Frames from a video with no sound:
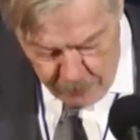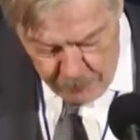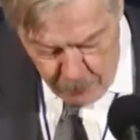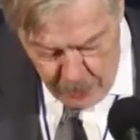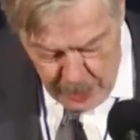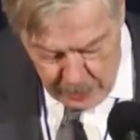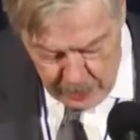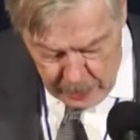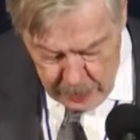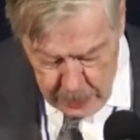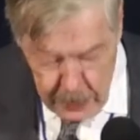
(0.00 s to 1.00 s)
of your
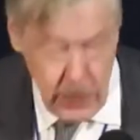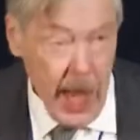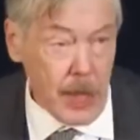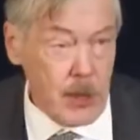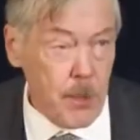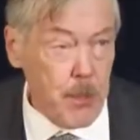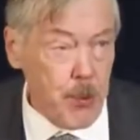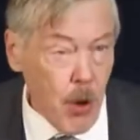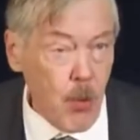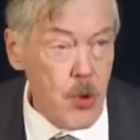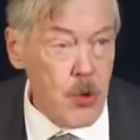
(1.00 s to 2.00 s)
allies as a
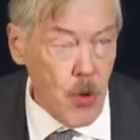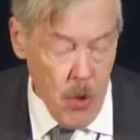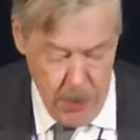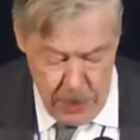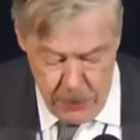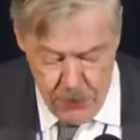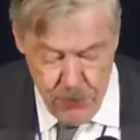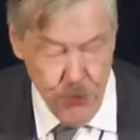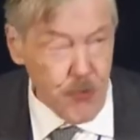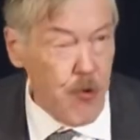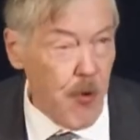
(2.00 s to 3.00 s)
pro-German
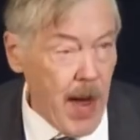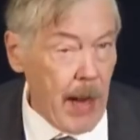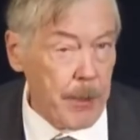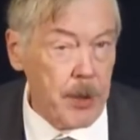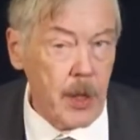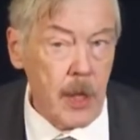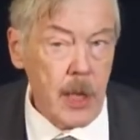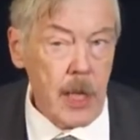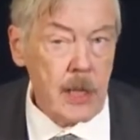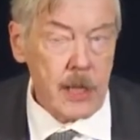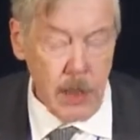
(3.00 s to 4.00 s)
tramp
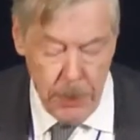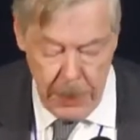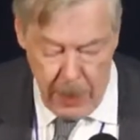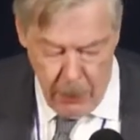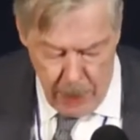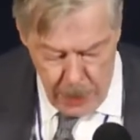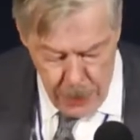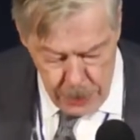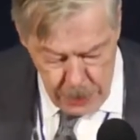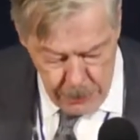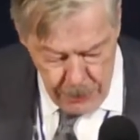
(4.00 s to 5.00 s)
is simply
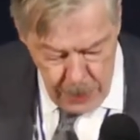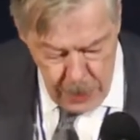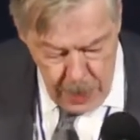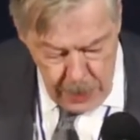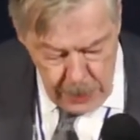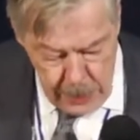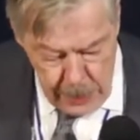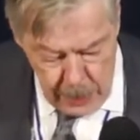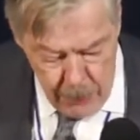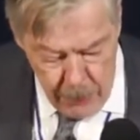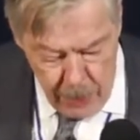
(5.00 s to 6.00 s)
outrageous. The
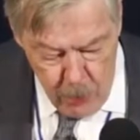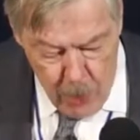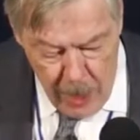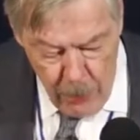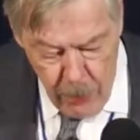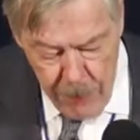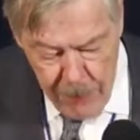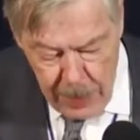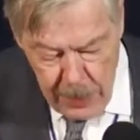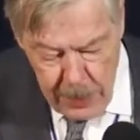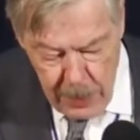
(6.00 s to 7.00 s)
celebrated Why We
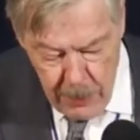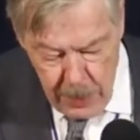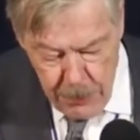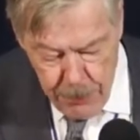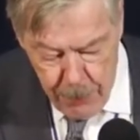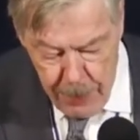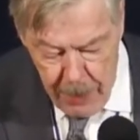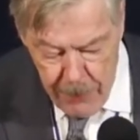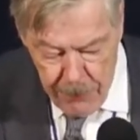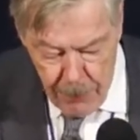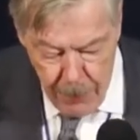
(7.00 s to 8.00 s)
Fight series,
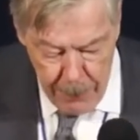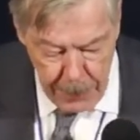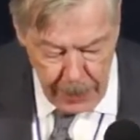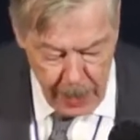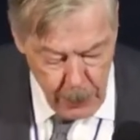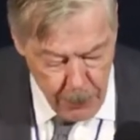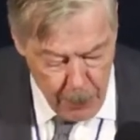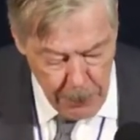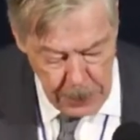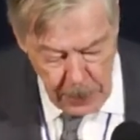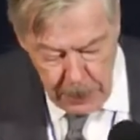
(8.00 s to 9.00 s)
prepared for propaganda
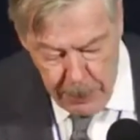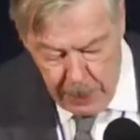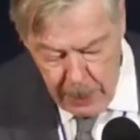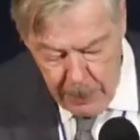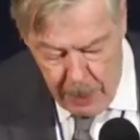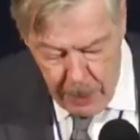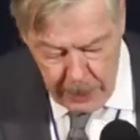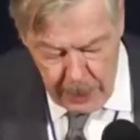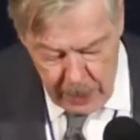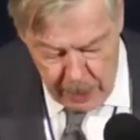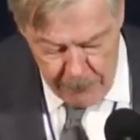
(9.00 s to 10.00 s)
purposes by the
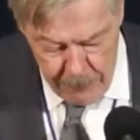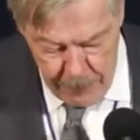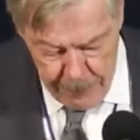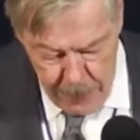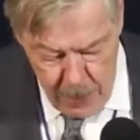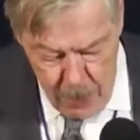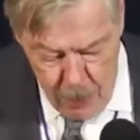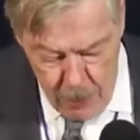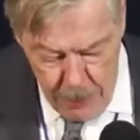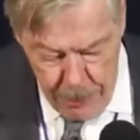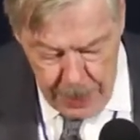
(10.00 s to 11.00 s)
American government,
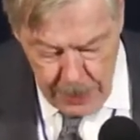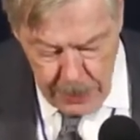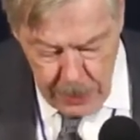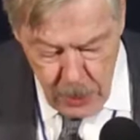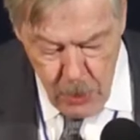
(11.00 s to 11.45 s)
repeats the